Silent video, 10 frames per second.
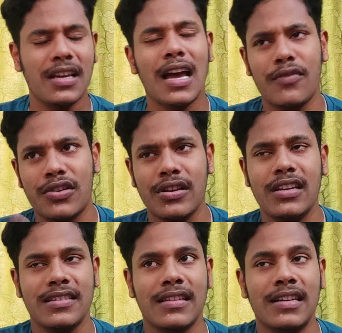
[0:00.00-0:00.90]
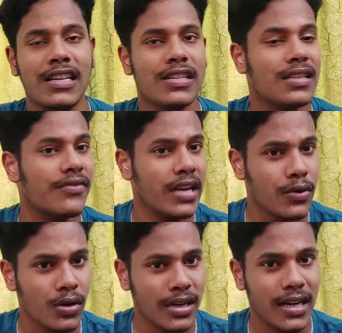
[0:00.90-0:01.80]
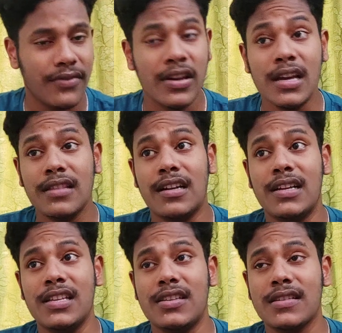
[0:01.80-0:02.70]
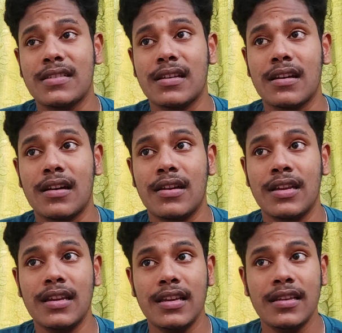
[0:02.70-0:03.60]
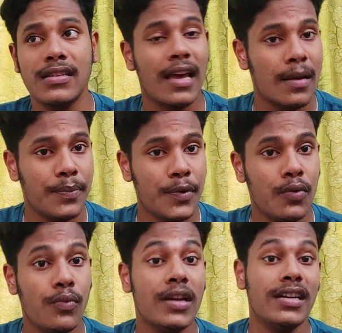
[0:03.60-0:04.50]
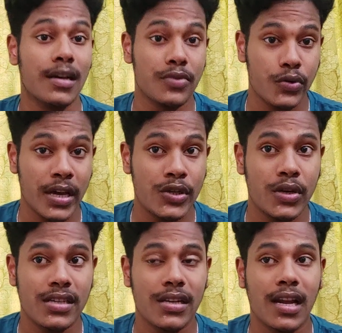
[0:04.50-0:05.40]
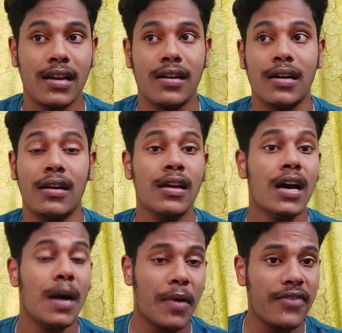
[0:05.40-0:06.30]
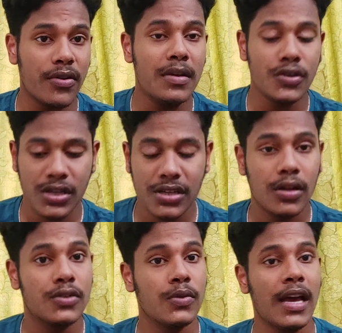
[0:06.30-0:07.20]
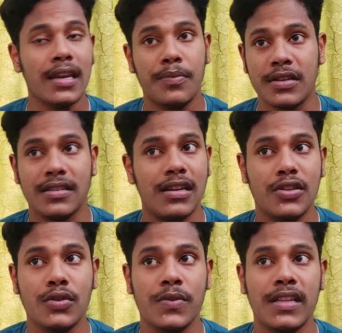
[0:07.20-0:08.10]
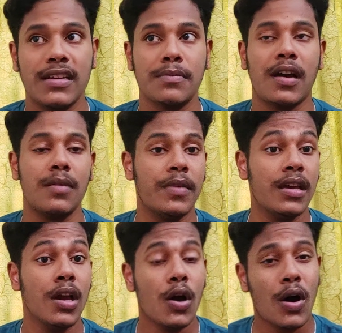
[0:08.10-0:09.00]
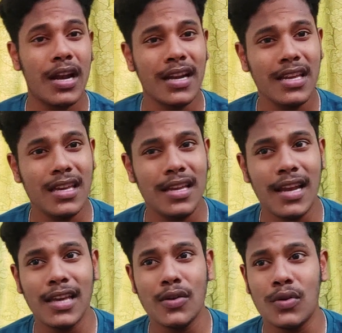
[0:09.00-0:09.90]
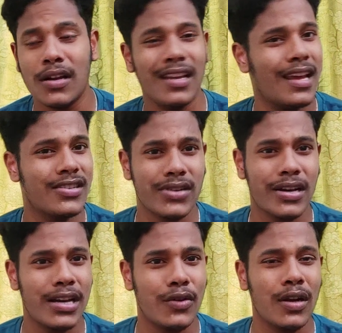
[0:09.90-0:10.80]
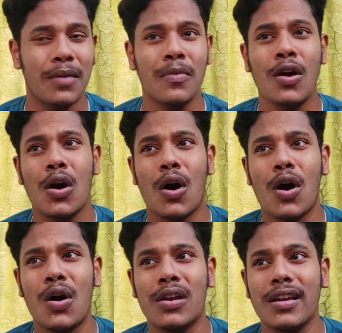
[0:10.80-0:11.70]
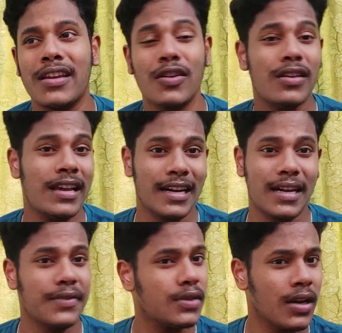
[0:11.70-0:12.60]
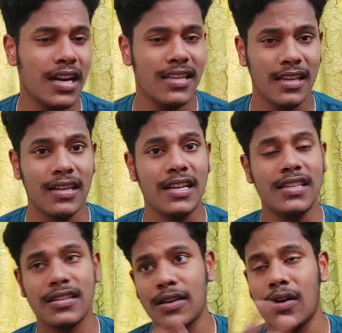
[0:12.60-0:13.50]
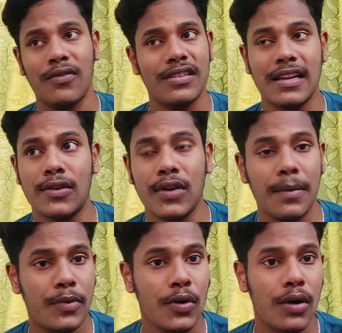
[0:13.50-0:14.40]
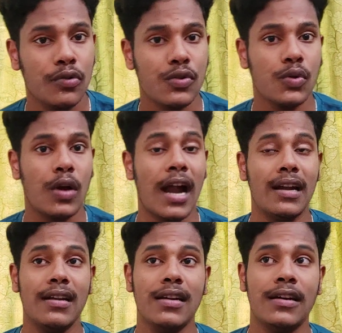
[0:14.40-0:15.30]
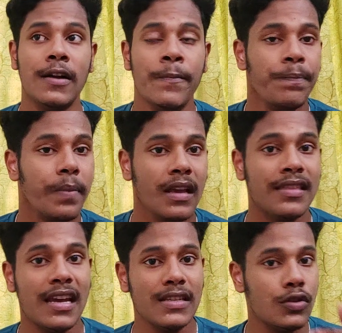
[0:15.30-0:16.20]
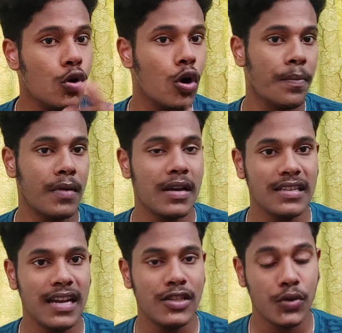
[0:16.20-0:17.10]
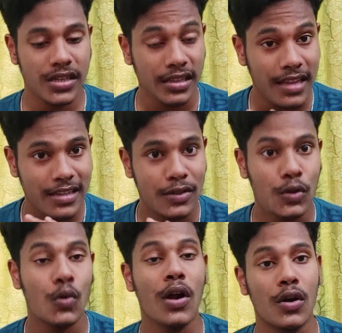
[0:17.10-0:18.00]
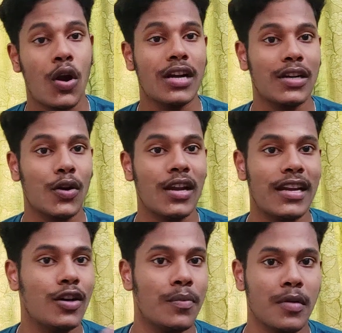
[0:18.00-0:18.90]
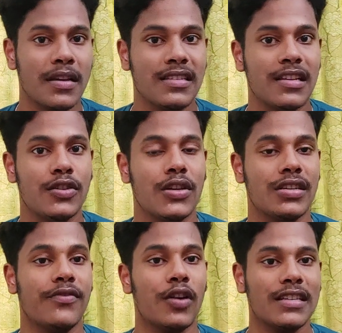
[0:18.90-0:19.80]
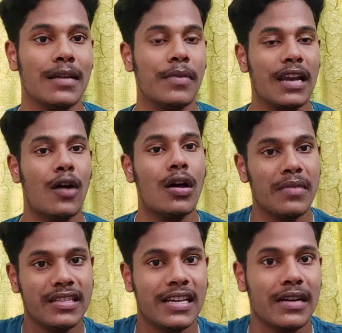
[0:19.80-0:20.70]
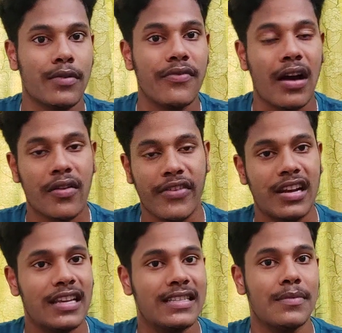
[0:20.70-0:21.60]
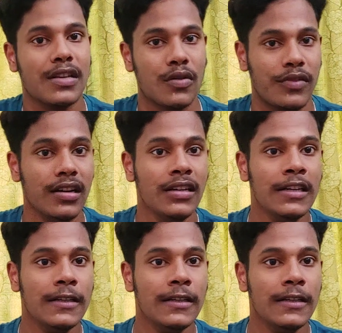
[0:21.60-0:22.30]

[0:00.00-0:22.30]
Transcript: I would really say that teachers are very coordinative. The teachers really help you when it comes to education, and apart from education also, any personal issues, whether it might be, or any, like, in extra curriculum or in your electives or anything, the teachers are always there to help you out. So, and there is no compromise in education. There is not at all any compromise in education. For example, now I'm in second prof, our final exams are over.